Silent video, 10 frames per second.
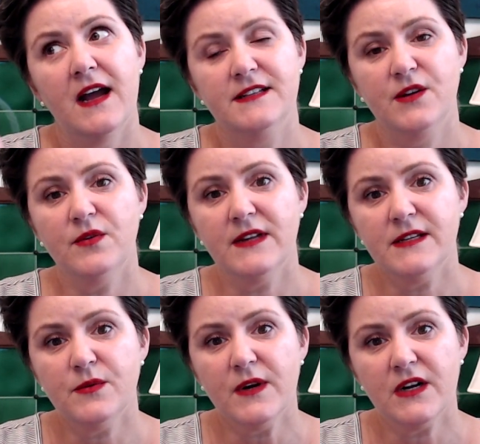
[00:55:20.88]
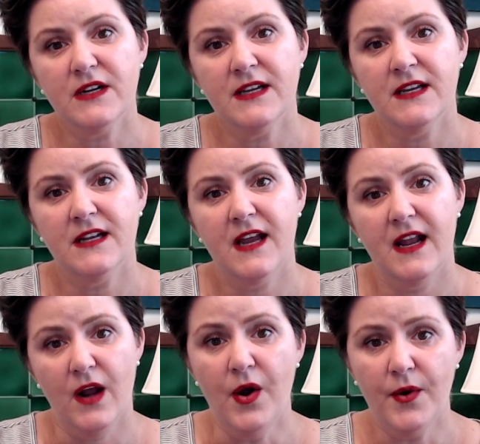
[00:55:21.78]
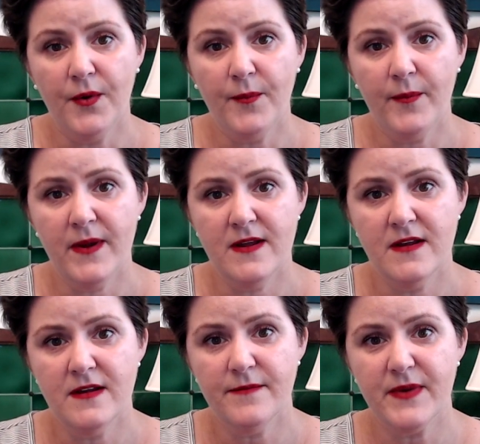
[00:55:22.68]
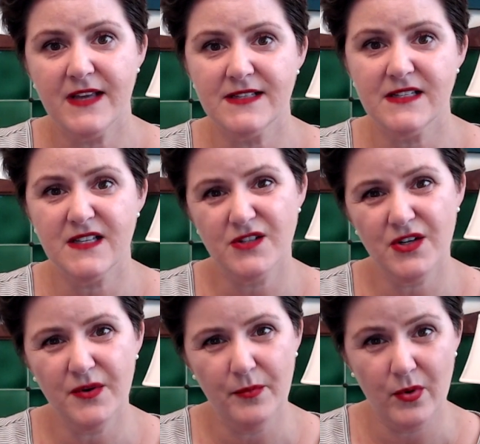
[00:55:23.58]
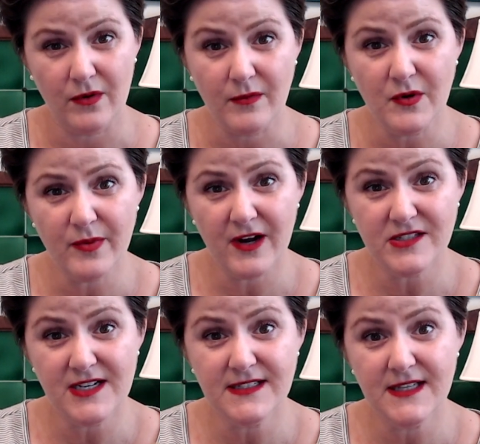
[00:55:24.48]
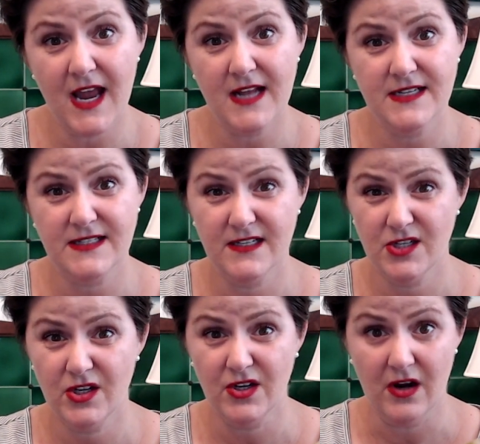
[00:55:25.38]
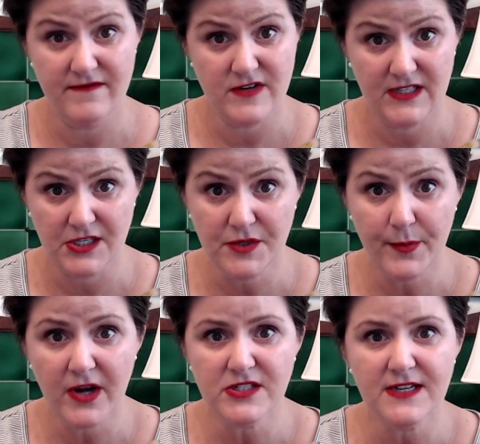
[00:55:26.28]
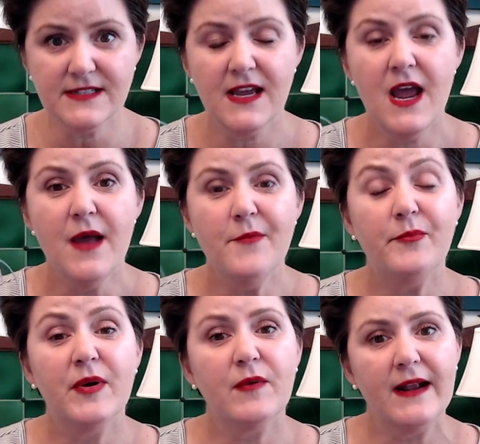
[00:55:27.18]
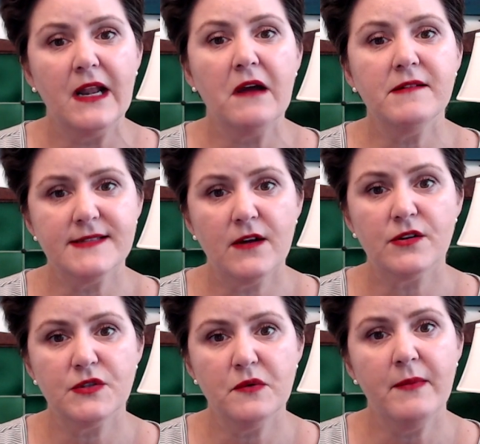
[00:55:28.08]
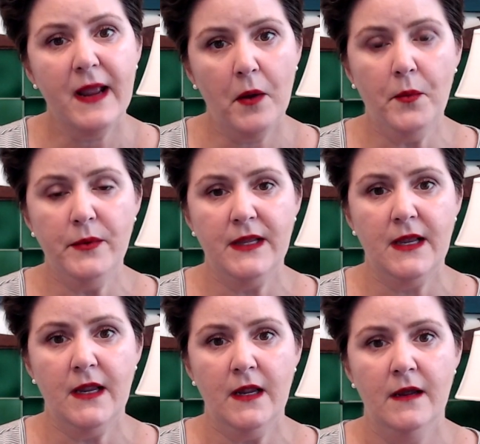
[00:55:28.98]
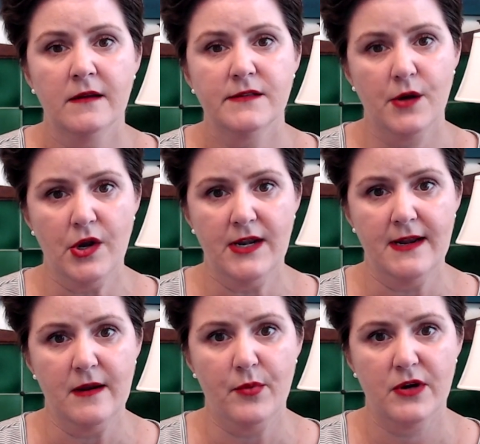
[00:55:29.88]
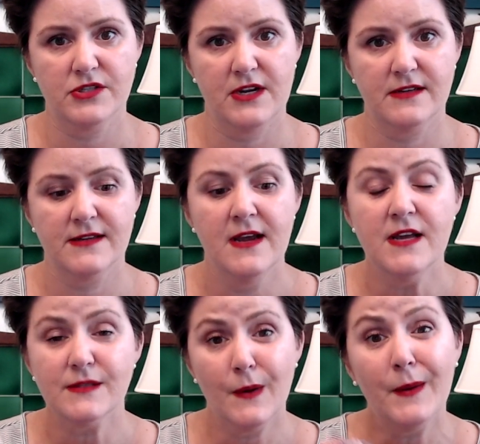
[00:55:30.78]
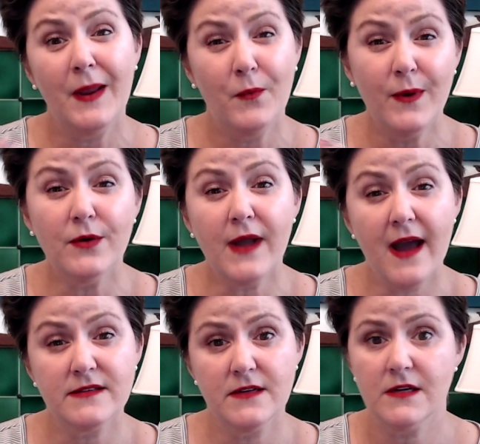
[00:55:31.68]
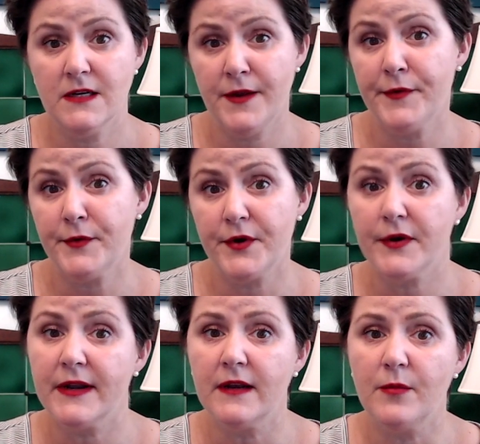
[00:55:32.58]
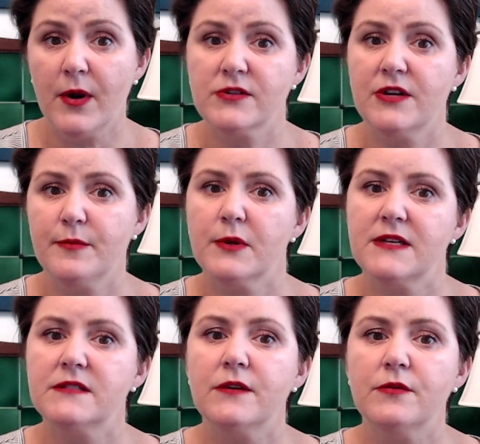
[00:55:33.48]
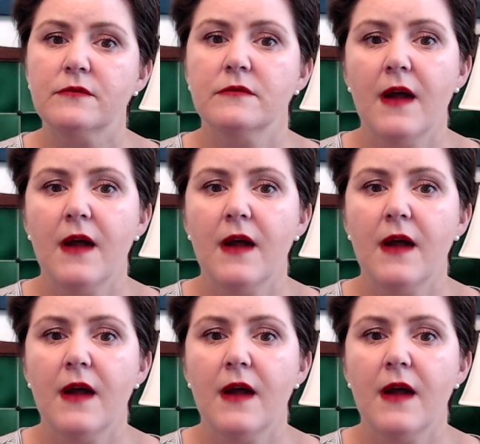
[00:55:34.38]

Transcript: don't like to work on it at home because it's such a good portable project and it's such a good conversation project. But right now it's also my only dark knitting project. So I will cast on another dark knitting project pretty soon.